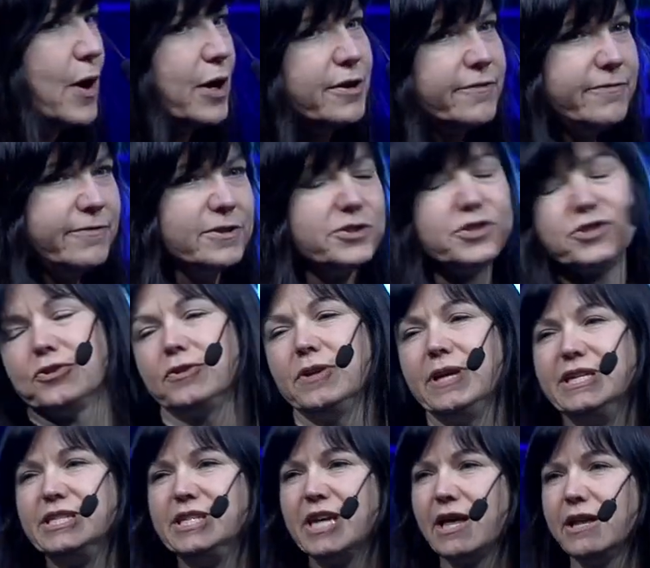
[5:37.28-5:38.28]
artificial
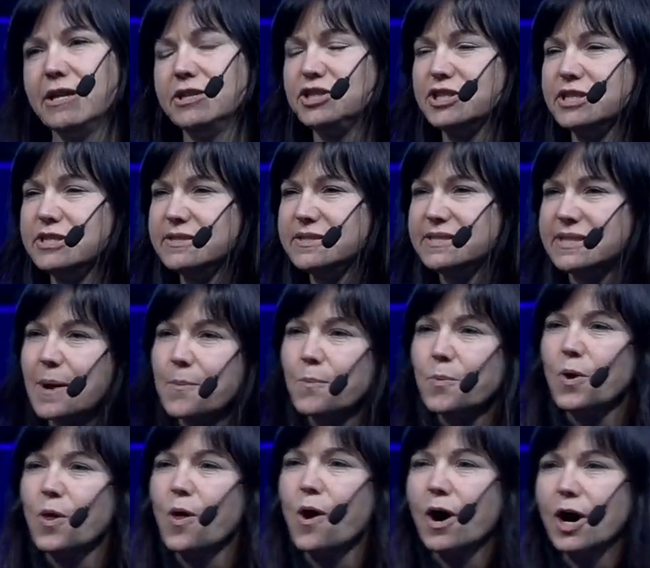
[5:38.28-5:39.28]
intelligence, some
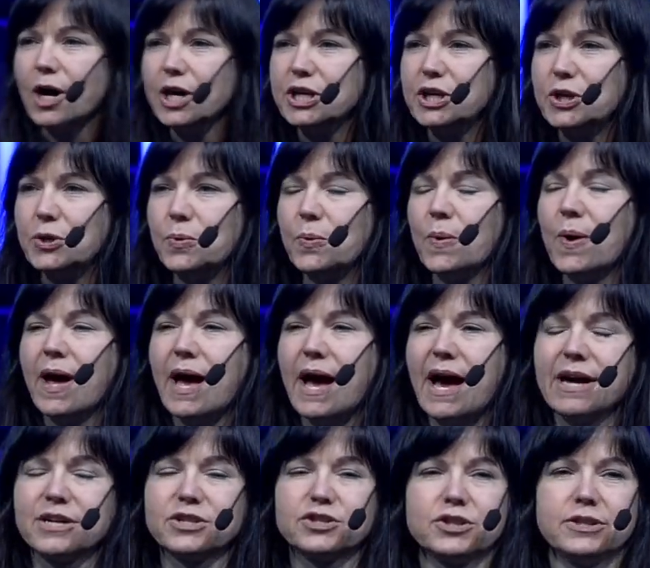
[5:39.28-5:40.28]
will argue,
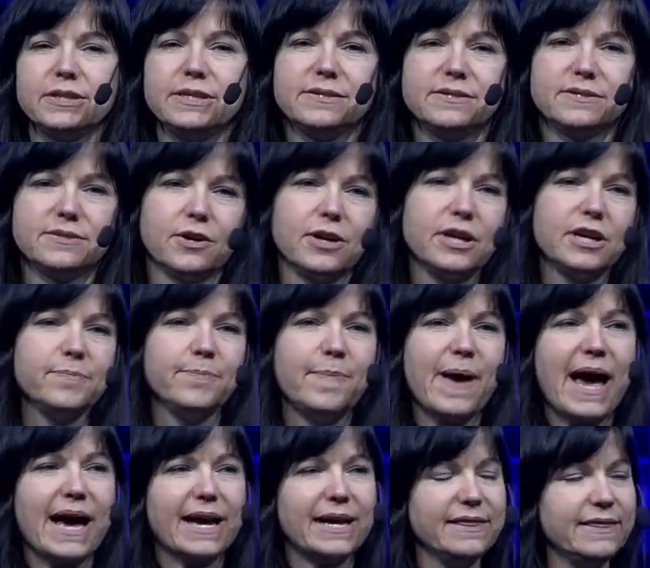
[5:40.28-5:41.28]
actually started
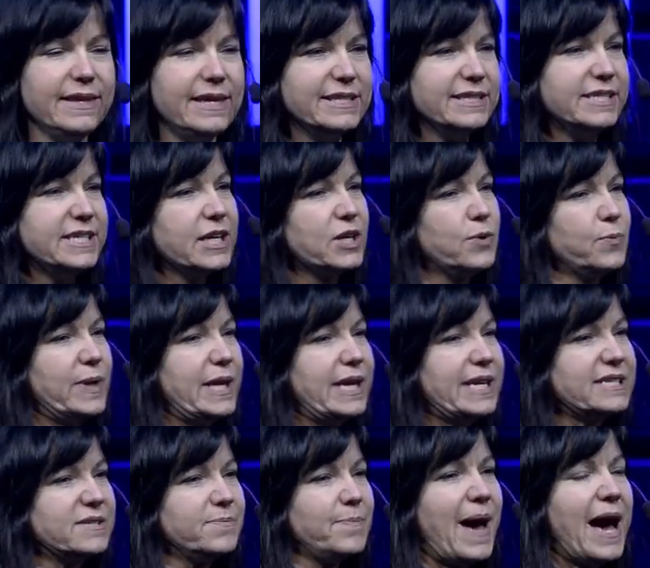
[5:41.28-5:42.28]
back in the
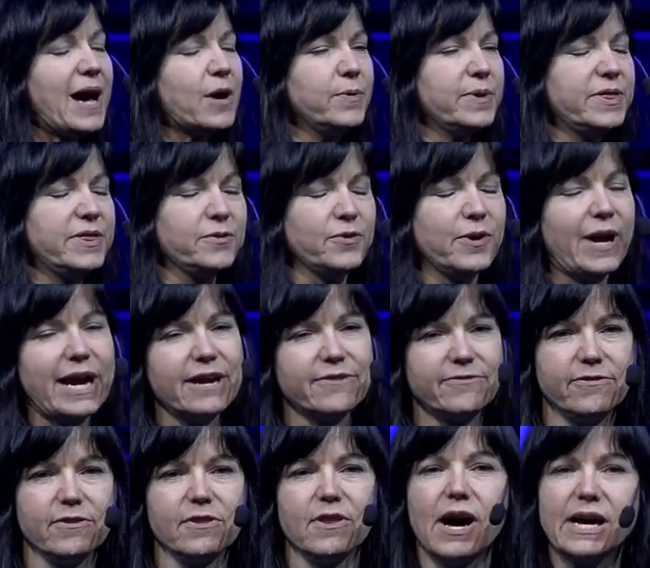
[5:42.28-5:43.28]
antiquities, back with the great
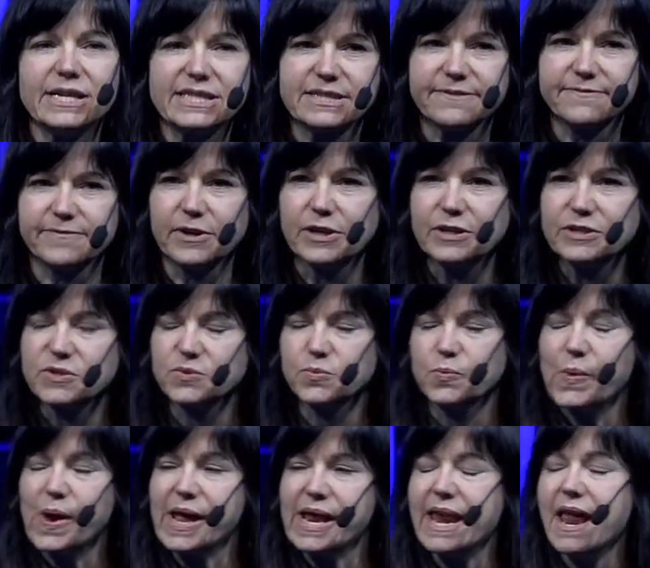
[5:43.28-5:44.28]
philosophers,
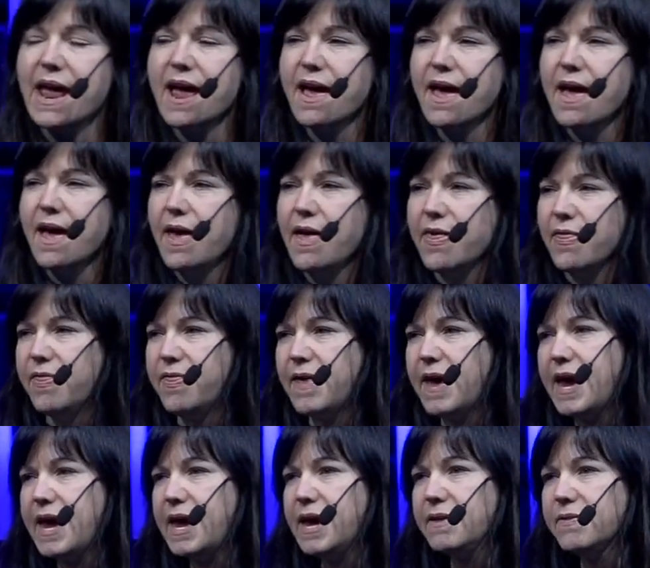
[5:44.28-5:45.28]
when
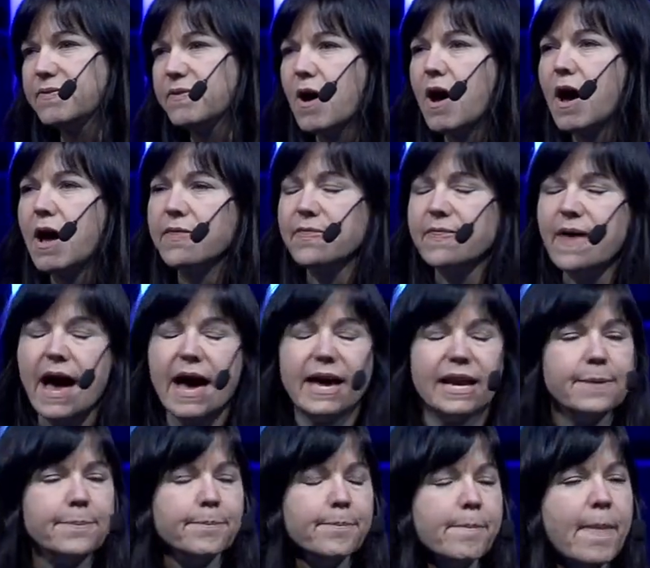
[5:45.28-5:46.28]
they thought that
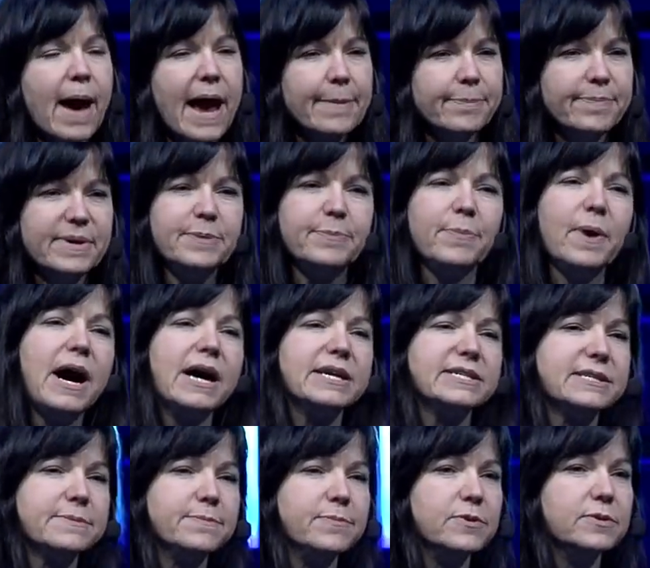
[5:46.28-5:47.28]
it might be
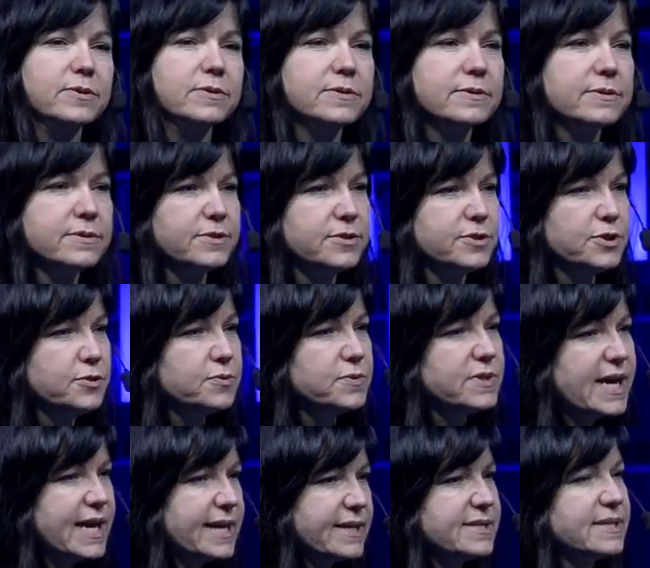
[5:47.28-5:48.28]
possible to
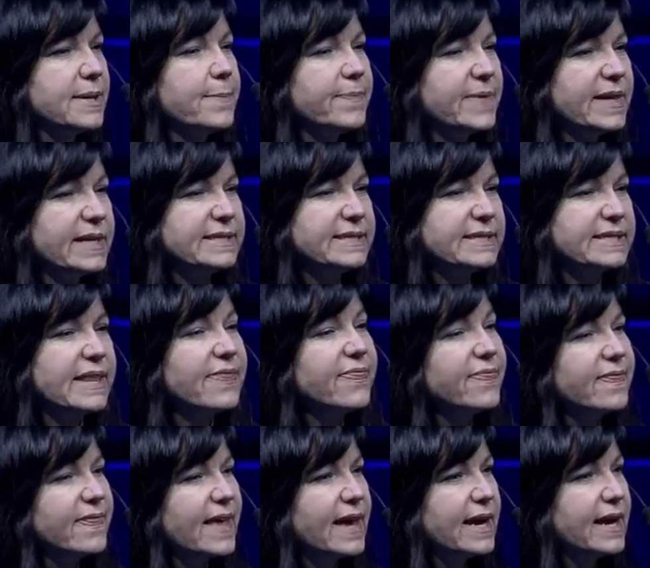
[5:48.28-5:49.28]
take something
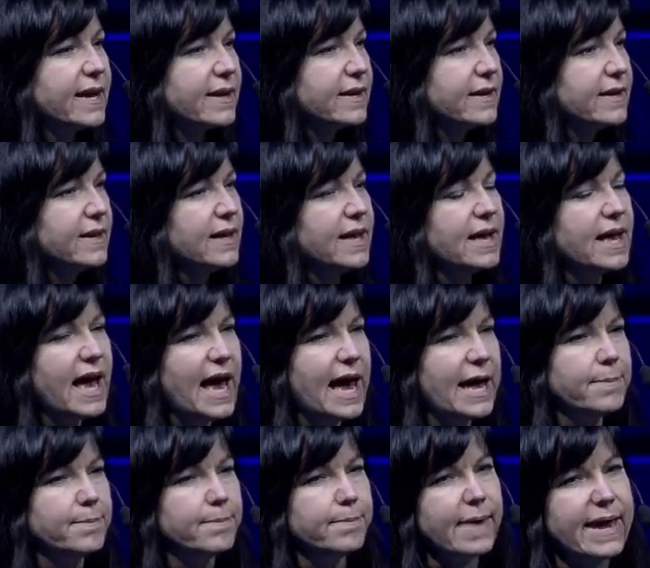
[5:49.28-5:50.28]
synthetic
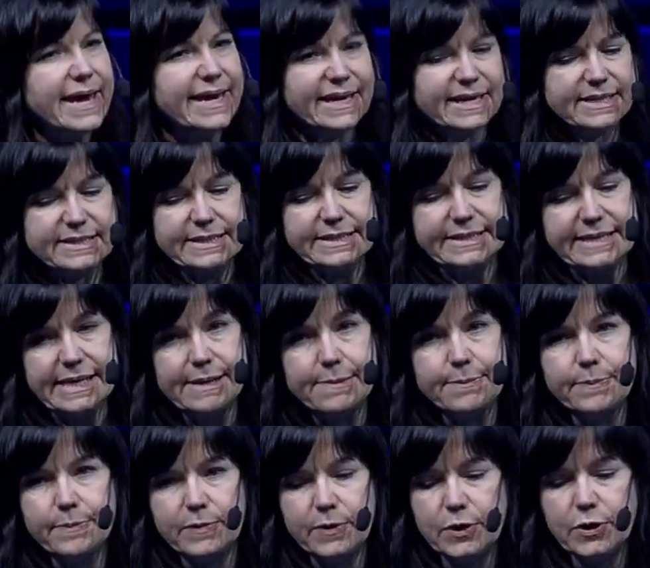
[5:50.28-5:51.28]
and make it
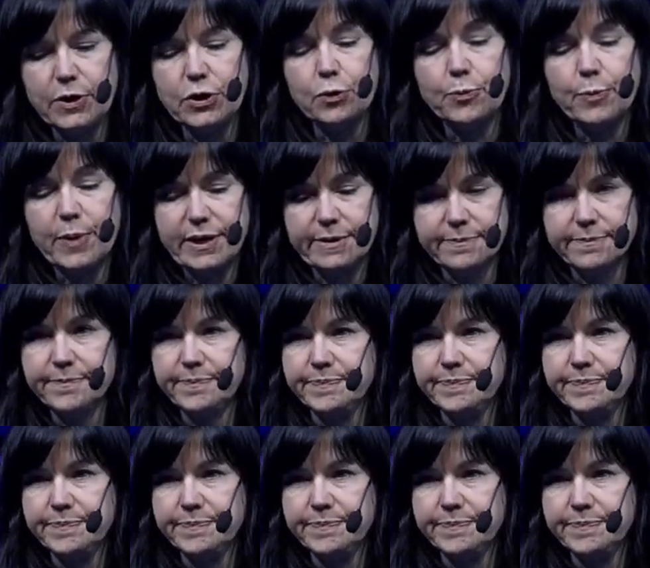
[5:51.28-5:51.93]
seem human.